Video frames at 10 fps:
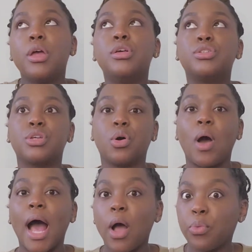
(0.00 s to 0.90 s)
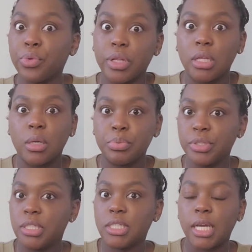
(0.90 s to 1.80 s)
So I really
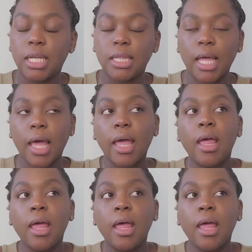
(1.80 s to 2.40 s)
appreciated that.